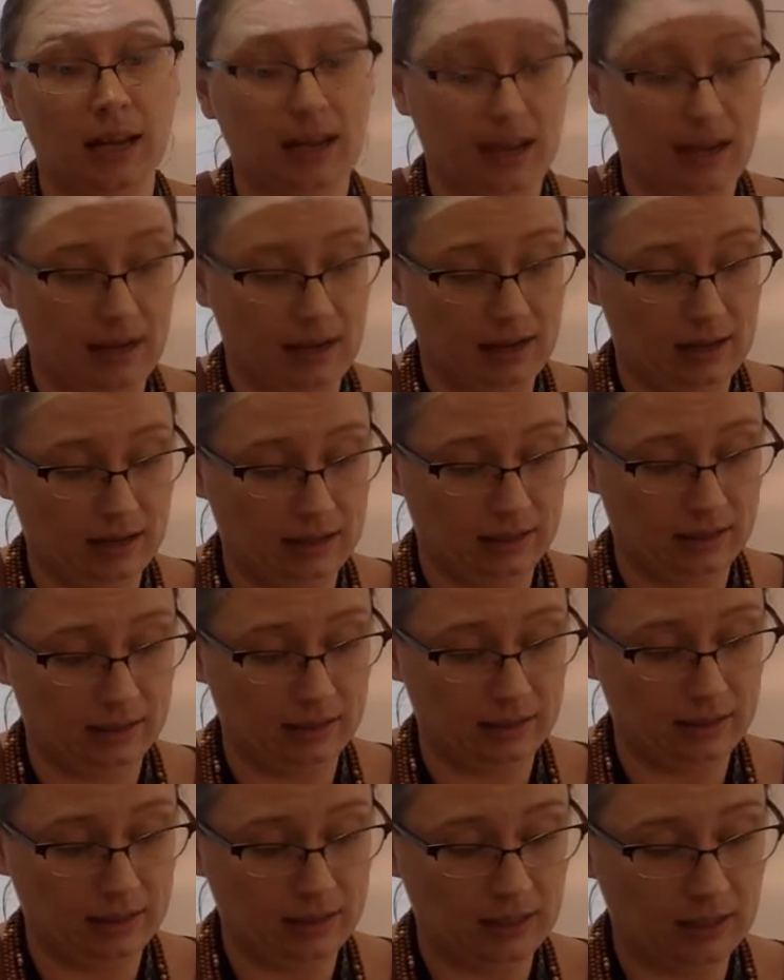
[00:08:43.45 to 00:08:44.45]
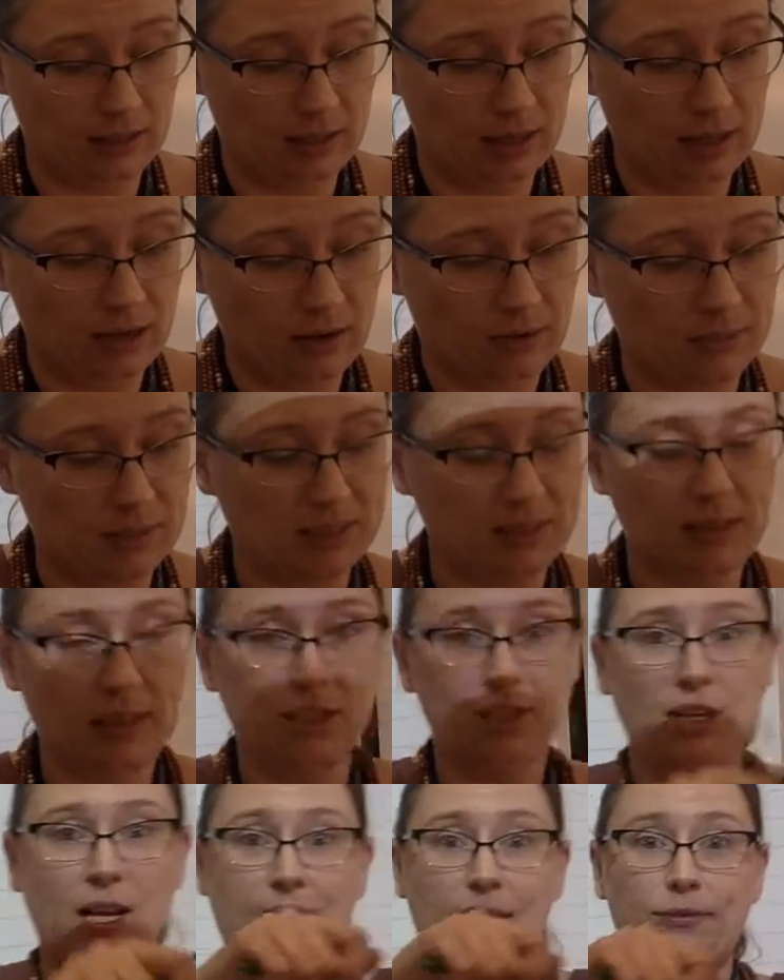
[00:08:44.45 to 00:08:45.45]
And from a
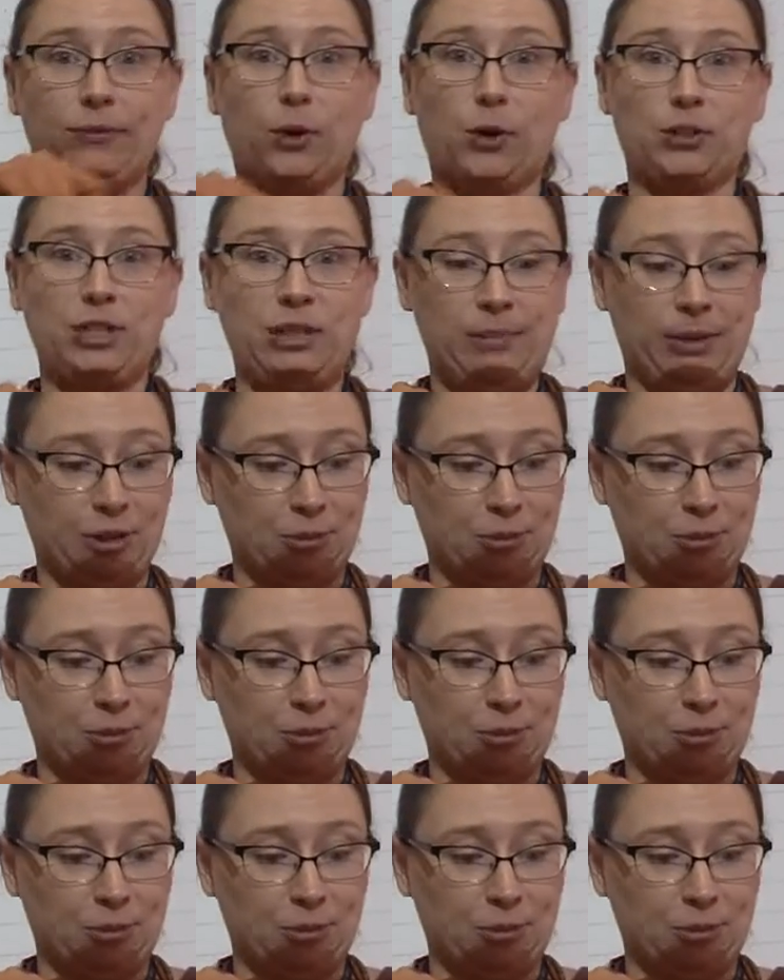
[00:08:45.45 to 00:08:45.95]
slingshot at 14